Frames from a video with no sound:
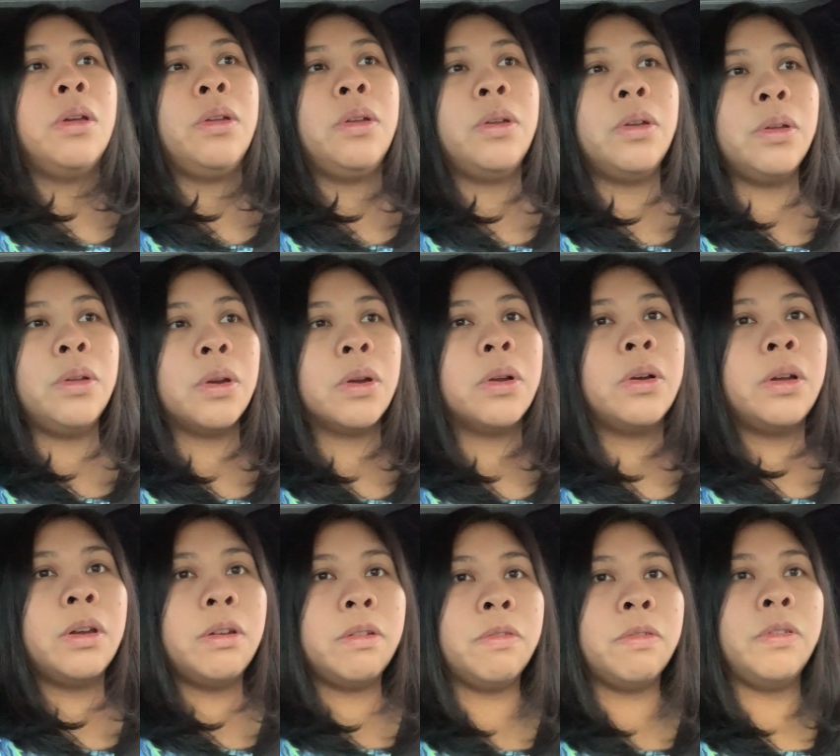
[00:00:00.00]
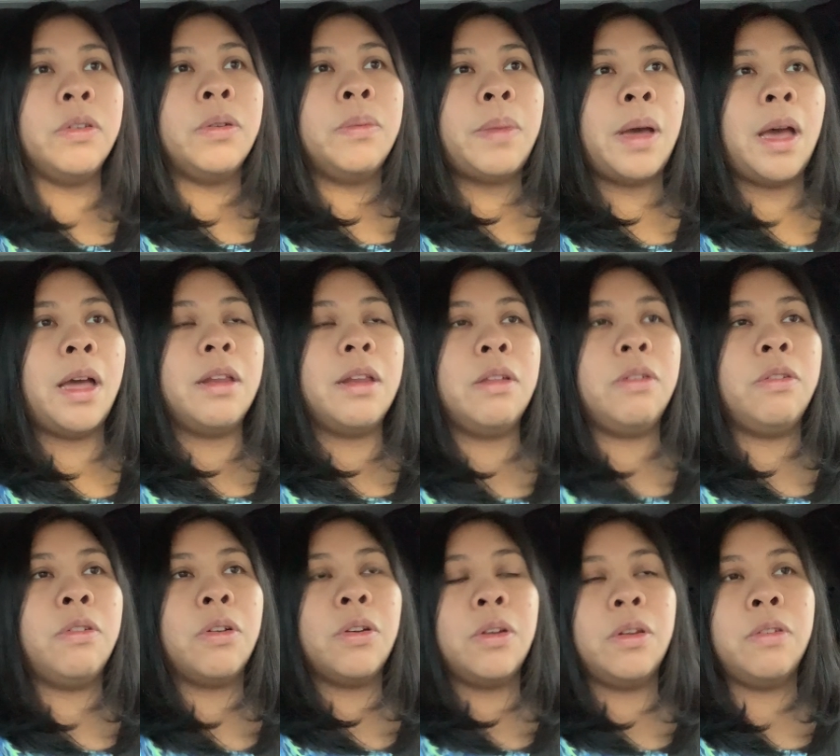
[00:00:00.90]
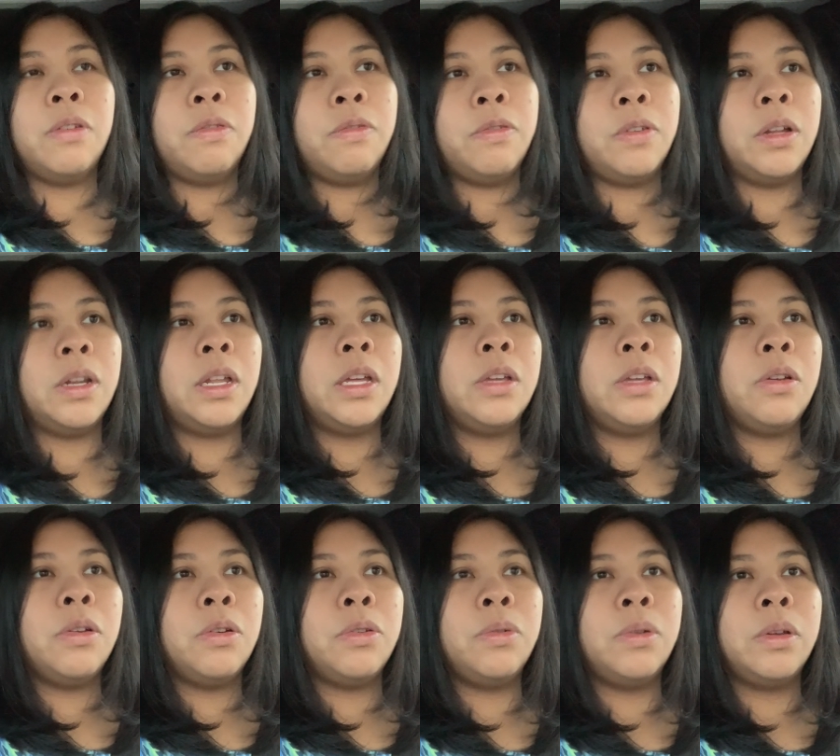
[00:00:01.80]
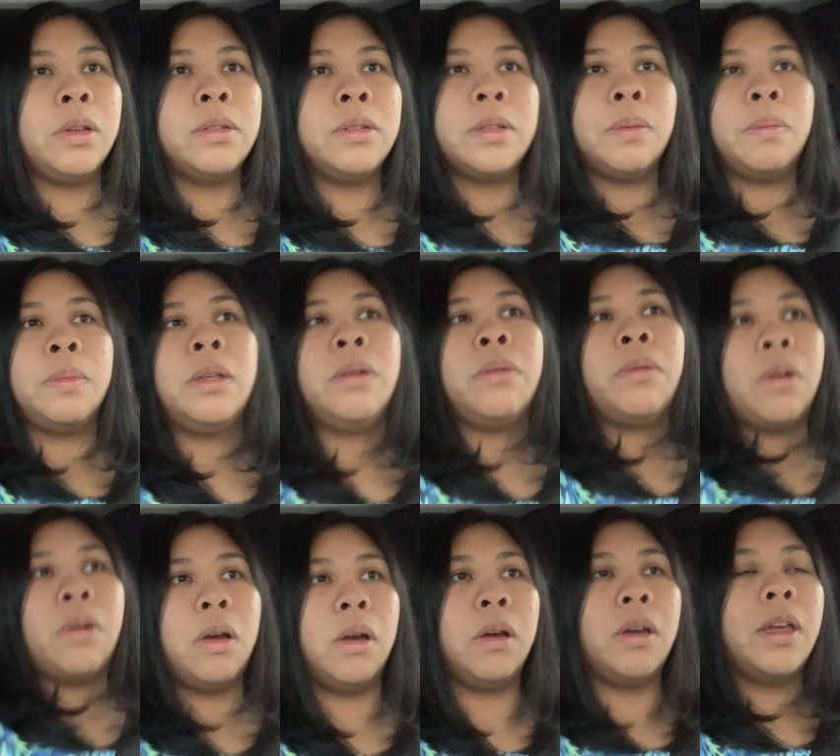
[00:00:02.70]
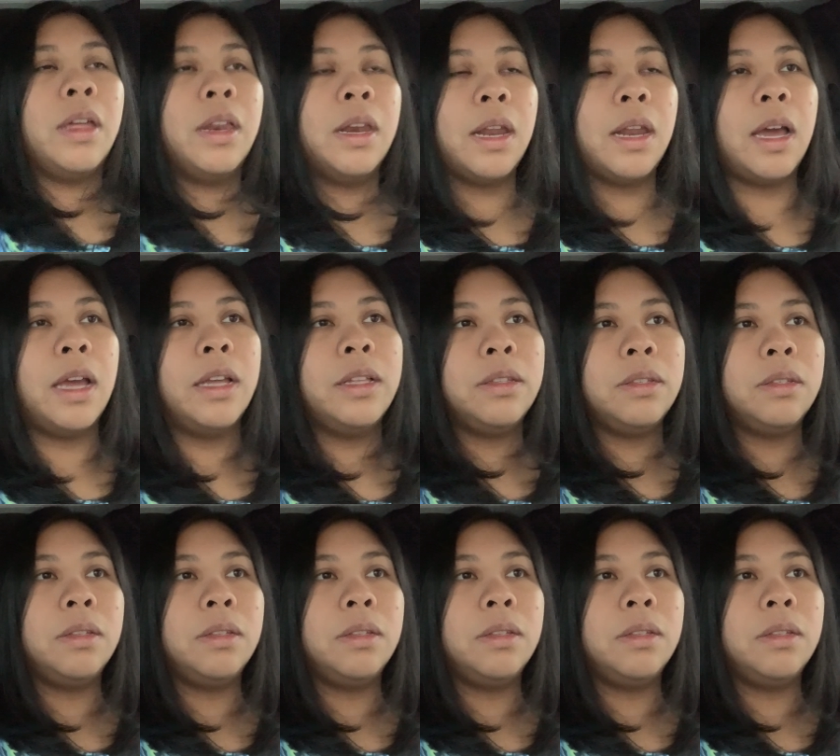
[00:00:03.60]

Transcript: you're going to feel bad, and you're going to feel like you're doing something wrong. And I